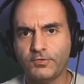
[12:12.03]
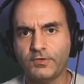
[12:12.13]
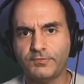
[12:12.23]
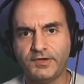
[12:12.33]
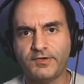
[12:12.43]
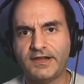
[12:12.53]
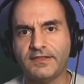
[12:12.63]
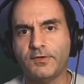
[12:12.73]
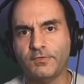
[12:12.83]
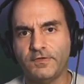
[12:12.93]
a rewrite
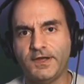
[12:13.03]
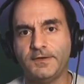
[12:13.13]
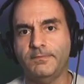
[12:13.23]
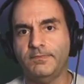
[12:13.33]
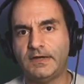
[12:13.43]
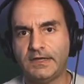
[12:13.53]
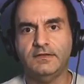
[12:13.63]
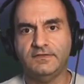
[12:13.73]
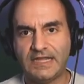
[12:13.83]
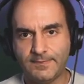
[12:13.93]
that was done by
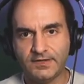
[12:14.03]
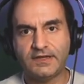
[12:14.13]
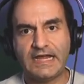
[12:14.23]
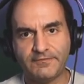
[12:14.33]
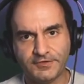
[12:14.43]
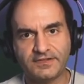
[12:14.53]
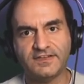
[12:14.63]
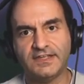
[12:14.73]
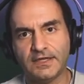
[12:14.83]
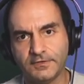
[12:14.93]
Damon and Affleck
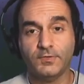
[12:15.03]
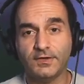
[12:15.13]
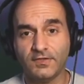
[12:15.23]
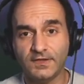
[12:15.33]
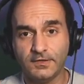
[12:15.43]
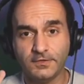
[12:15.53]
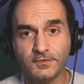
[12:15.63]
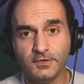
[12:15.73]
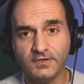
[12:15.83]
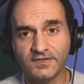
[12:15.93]
together. It is the
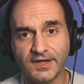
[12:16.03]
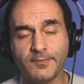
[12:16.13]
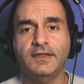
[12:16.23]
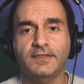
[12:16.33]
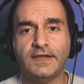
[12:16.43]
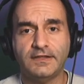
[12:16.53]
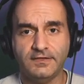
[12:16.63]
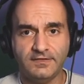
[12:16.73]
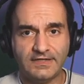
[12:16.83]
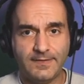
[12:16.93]
third time that
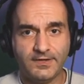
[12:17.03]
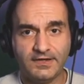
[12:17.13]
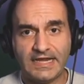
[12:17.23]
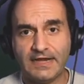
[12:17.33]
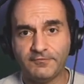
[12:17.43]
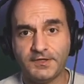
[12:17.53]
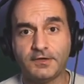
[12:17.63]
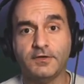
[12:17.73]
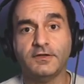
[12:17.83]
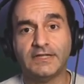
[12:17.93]
Damon and Affleck
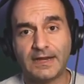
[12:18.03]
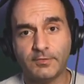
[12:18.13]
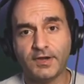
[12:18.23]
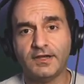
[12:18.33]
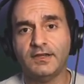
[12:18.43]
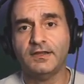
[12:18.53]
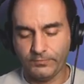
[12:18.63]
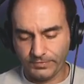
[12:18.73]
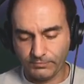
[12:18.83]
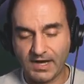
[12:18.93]
are collaborating
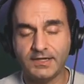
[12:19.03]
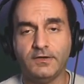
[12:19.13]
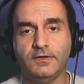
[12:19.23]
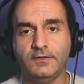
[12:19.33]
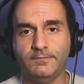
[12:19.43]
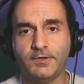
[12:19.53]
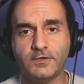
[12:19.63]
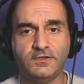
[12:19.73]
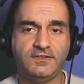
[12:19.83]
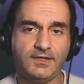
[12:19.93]
with writing on a
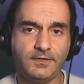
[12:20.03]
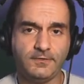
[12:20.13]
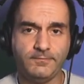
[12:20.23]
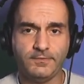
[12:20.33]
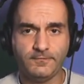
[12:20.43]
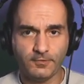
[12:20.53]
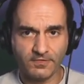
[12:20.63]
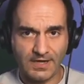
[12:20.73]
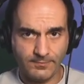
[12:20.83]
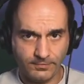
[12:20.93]
project together. The
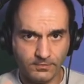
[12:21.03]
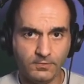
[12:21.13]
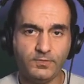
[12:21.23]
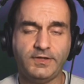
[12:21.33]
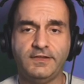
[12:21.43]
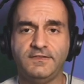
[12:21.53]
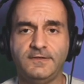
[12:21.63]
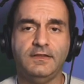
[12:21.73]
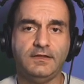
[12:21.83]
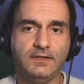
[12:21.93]
first time was Good Will
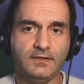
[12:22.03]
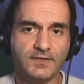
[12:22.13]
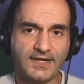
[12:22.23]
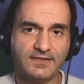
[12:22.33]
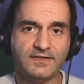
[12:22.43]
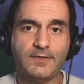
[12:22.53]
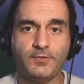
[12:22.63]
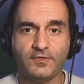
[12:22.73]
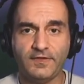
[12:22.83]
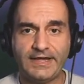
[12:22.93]
Hunting. The second time
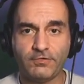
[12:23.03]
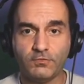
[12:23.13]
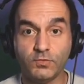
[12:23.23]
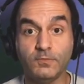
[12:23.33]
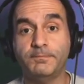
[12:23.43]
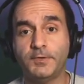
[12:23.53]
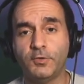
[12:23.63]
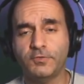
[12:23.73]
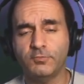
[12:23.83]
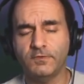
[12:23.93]
was The Last Duel.
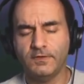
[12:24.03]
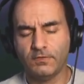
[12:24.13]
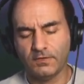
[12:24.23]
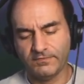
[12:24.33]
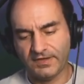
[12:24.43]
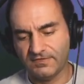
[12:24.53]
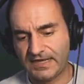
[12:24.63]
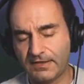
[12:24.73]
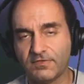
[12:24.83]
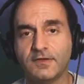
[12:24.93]
Both movies are
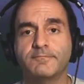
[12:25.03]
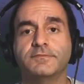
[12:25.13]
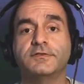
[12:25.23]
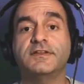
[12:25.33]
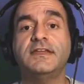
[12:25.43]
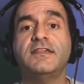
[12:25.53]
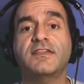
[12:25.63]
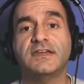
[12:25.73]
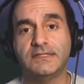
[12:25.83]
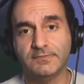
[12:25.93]
fantastic. Please
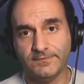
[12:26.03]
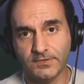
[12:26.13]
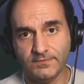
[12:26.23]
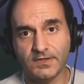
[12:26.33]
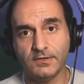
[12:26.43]
see them if you have not